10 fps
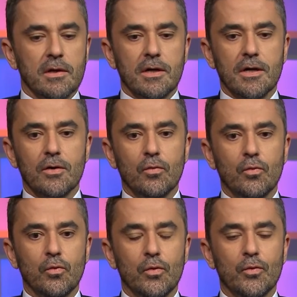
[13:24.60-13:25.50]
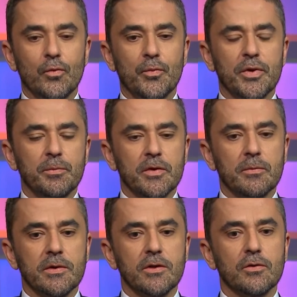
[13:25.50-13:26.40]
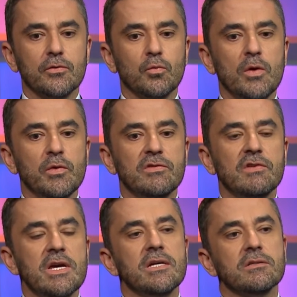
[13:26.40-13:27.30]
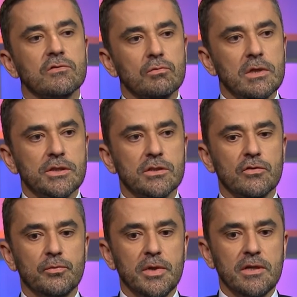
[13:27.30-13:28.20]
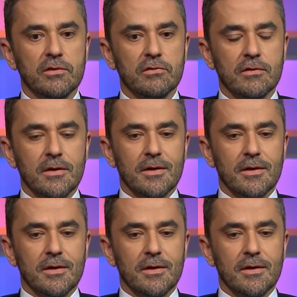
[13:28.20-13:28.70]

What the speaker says: but you know, when we say it is a religion of peace,